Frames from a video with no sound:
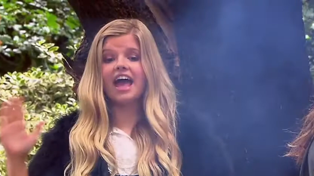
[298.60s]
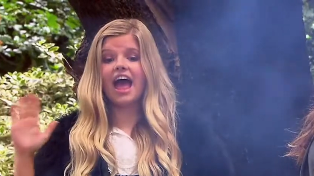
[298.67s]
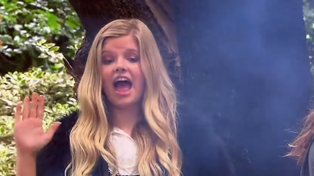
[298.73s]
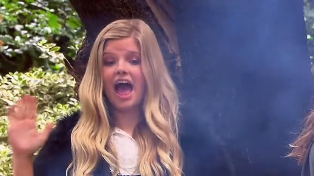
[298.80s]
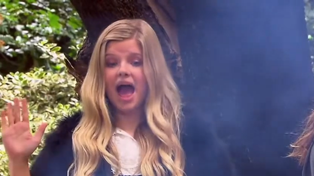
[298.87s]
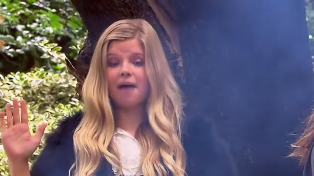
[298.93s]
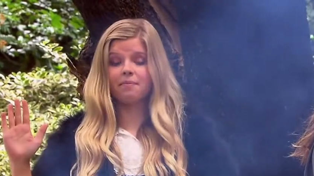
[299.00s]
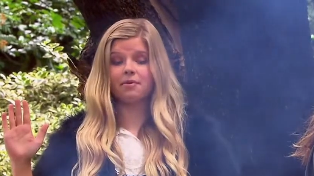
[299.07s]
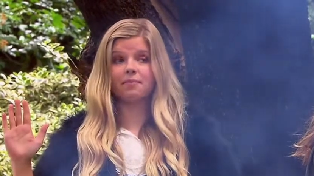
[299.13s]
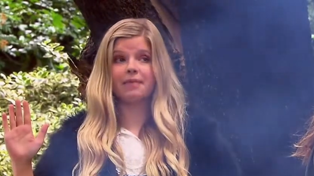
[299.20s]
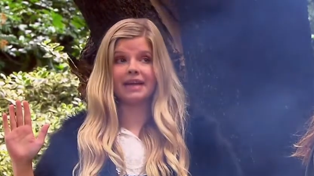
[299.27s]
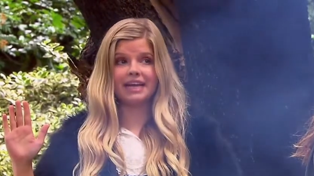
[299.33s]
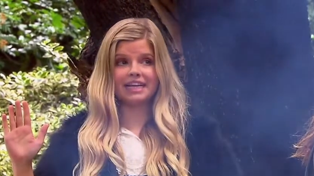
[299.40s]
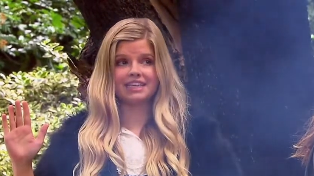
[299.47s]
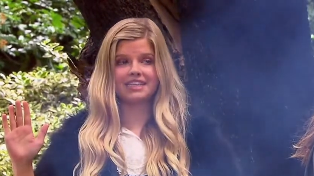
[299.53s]
Amber
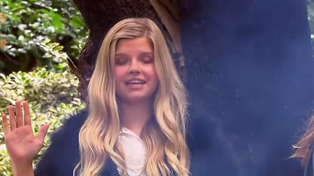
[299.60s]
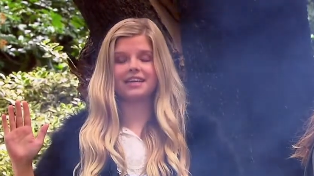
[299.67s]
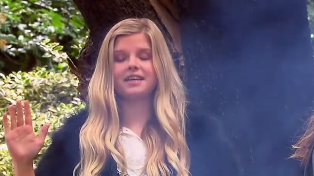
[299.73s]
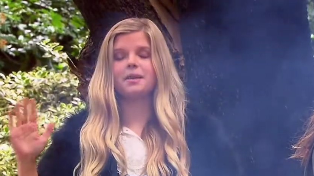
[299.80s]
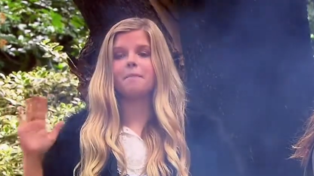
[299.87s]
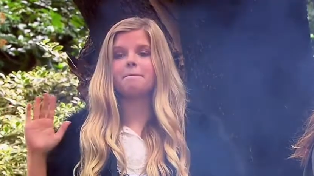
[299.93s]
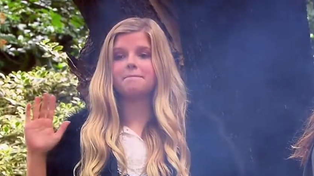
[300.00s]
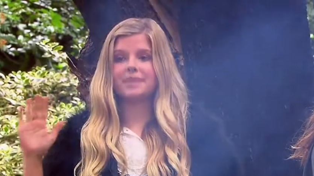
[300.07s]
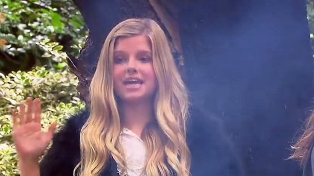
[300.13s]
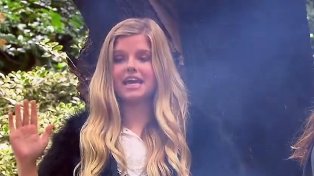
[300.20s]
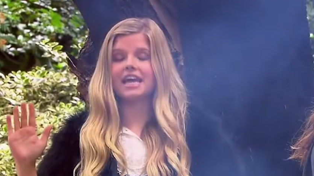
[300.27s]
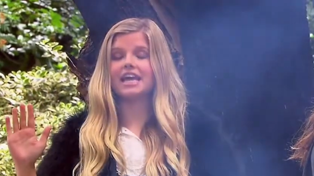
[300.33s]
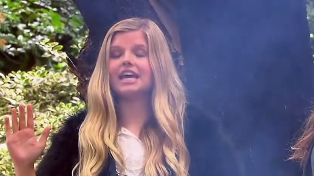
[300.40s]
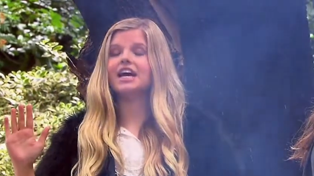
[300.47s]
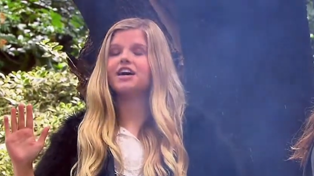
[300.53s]
Millington,
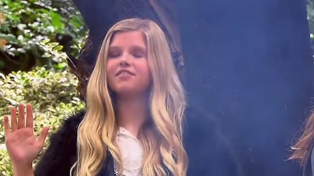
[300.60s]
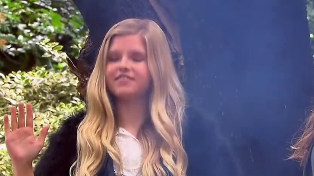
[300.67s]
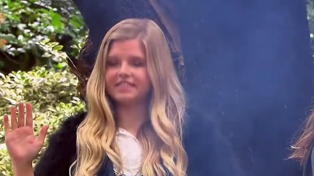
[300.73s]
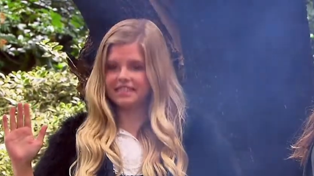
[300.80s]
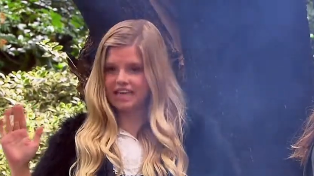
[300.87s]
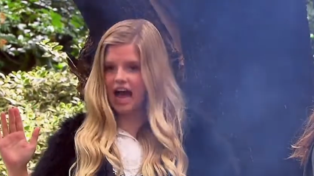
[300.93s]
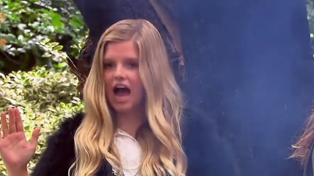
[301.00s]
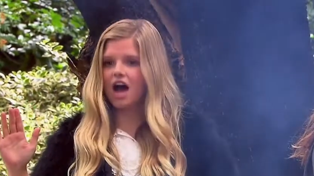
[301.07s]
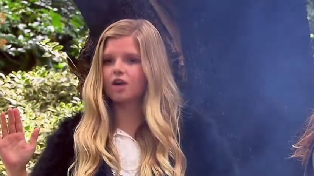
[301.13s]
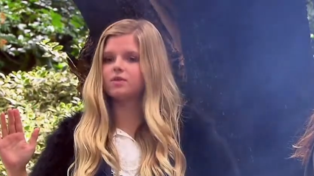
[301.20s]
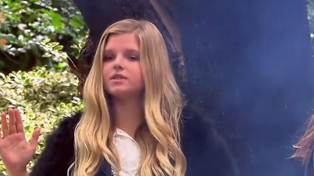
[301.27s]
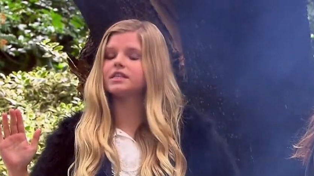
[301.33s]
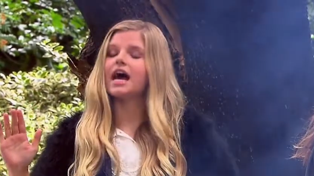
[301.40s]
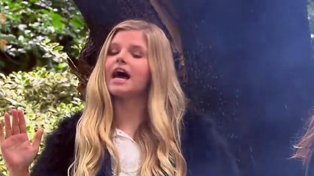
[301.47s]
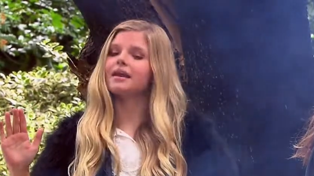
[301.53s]
being of sound
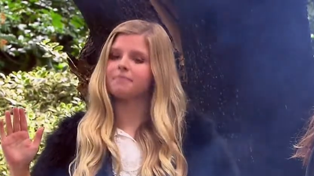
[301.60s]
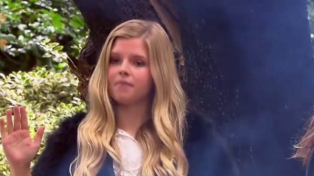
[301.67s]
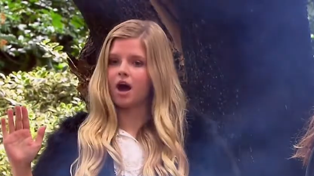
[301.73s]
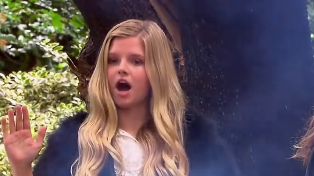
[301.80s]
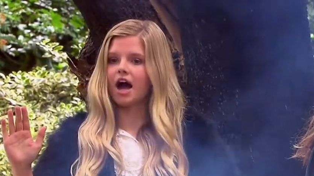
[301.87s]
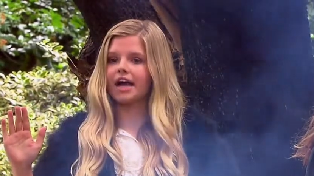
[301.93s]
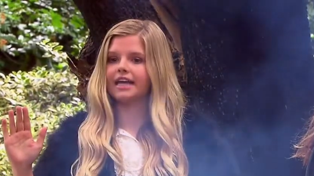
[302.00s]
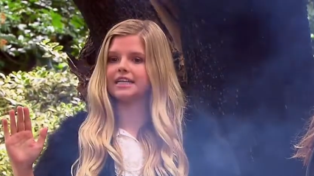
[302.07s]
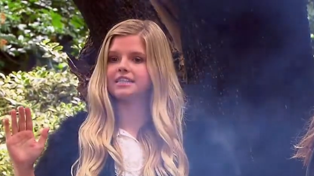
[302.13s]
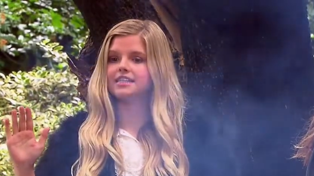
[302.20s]
and mind,